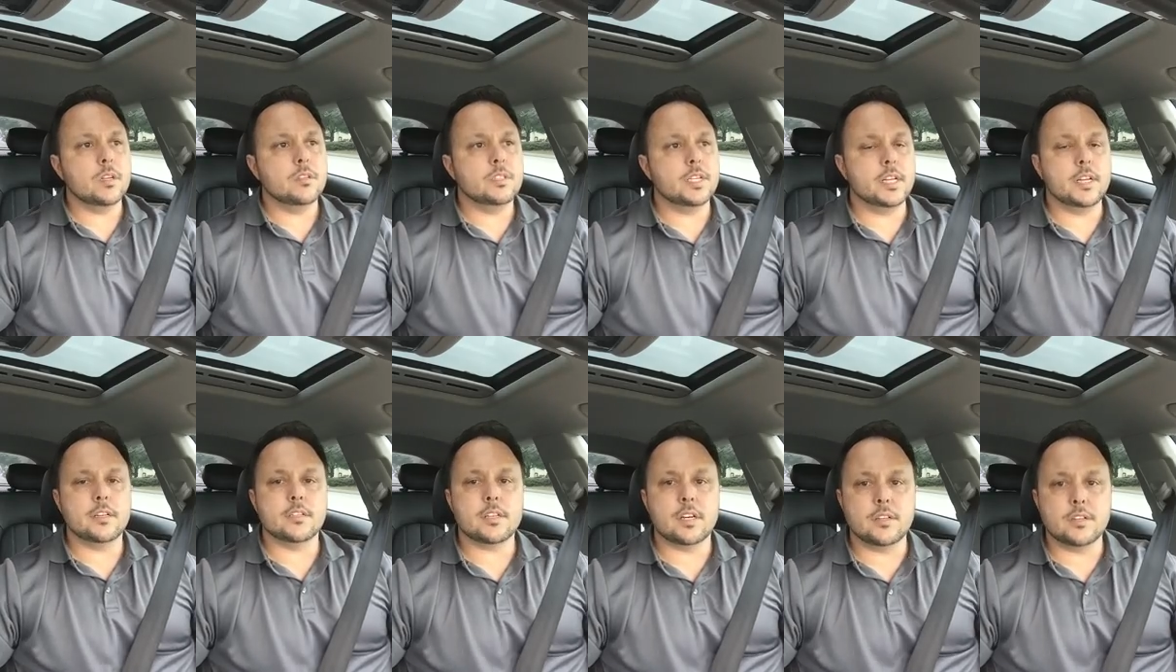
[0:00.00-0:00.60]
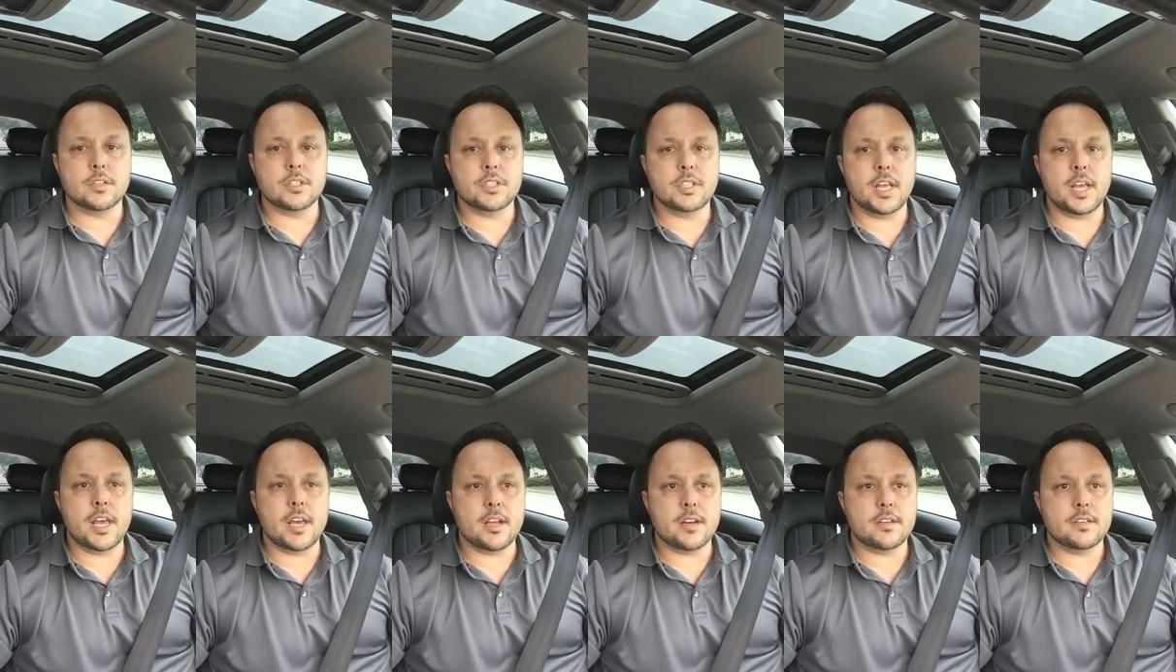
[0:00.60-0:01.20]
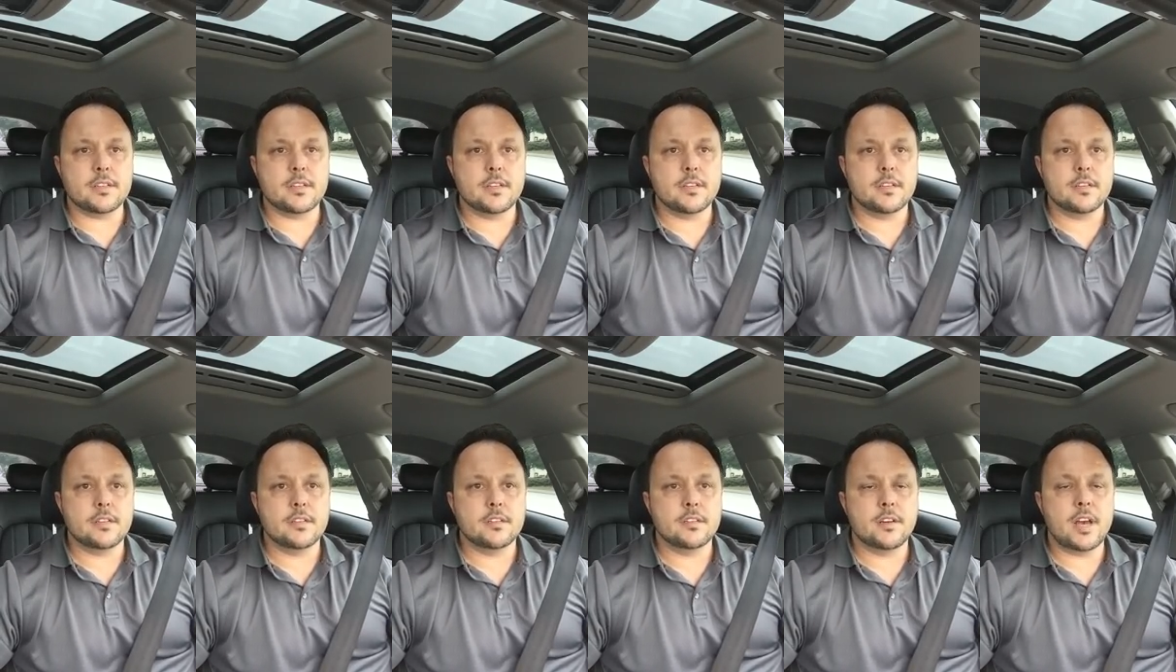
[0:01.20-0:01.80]
didn't understand
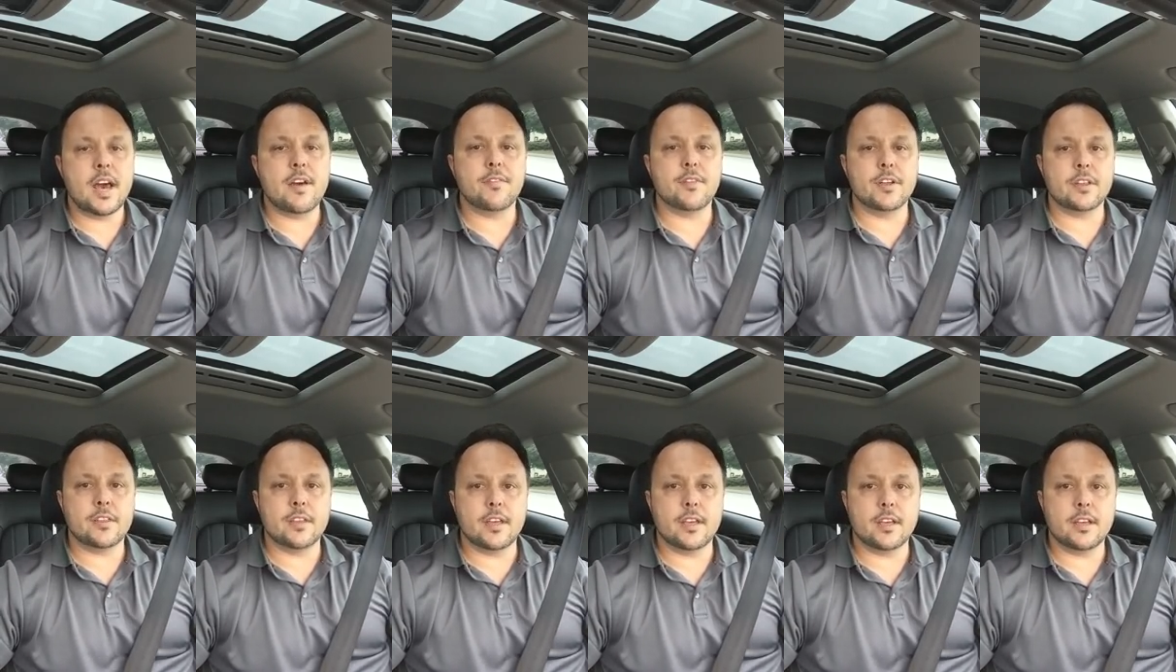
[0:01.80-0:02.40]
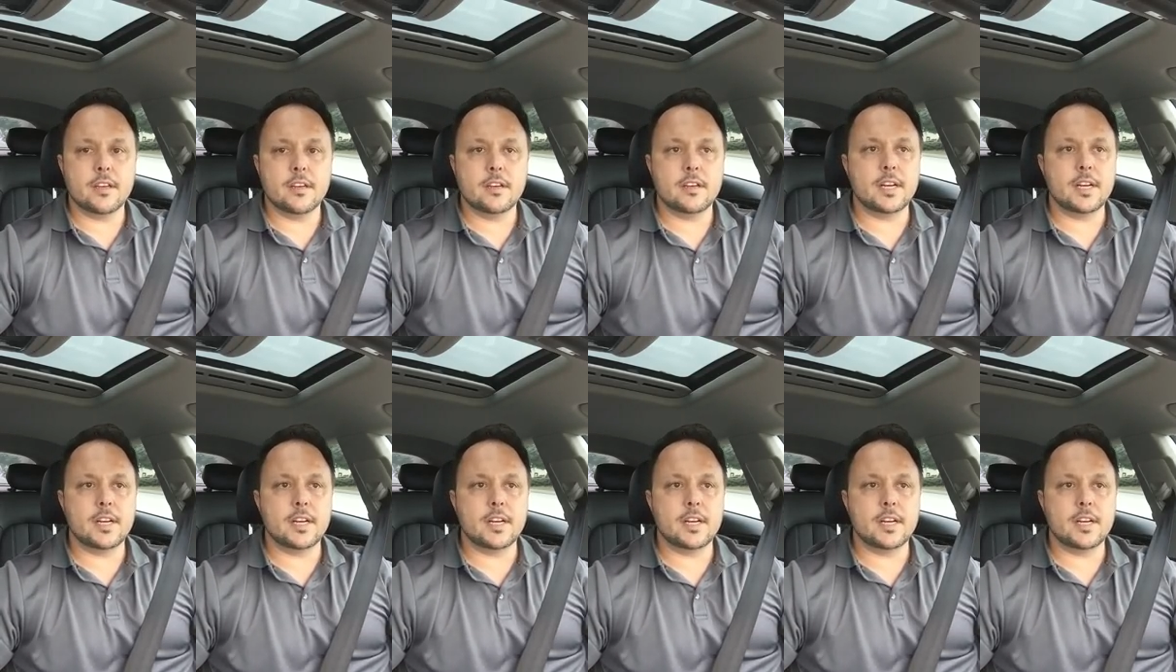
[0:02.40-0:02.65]
everything